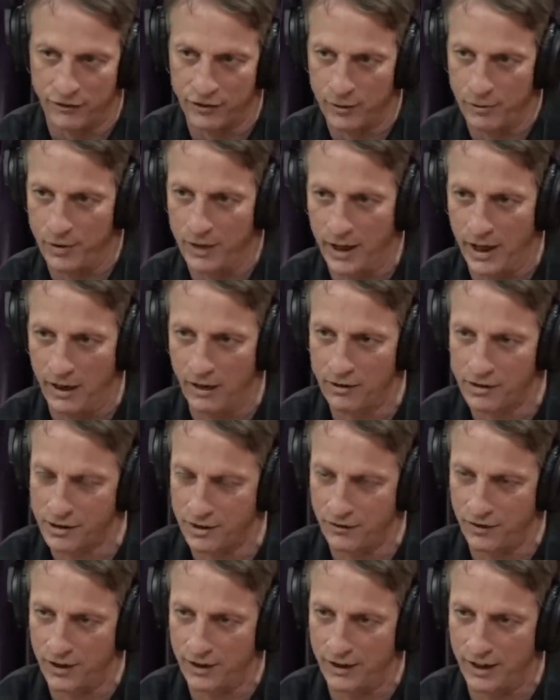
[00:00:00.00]
flipping out,
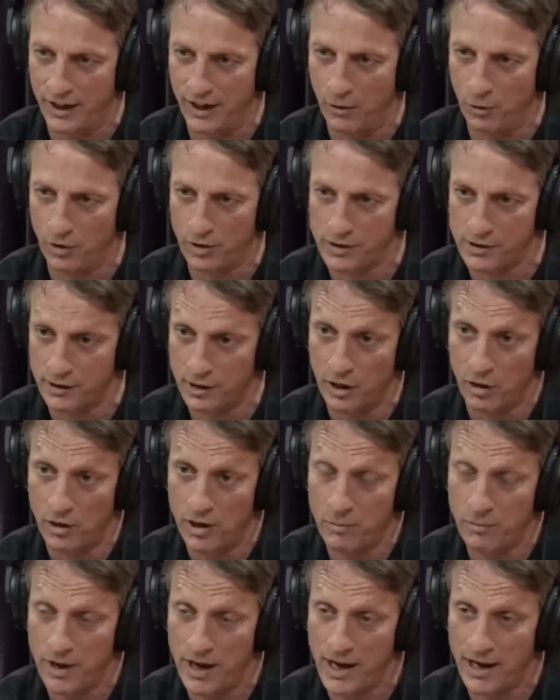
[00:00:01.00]
stuff like that, where it's low
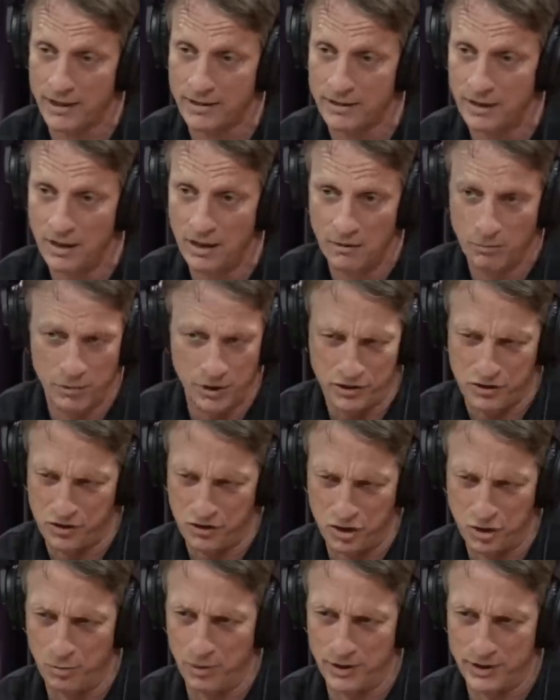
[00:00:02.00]
impact but
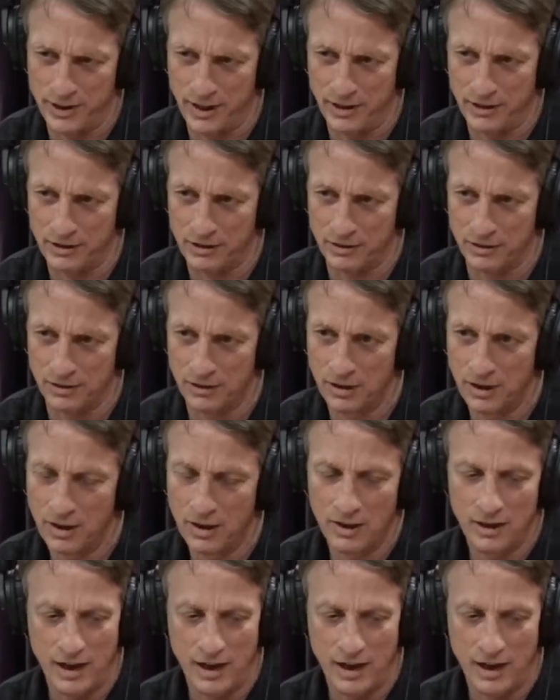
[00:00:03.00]
super technical.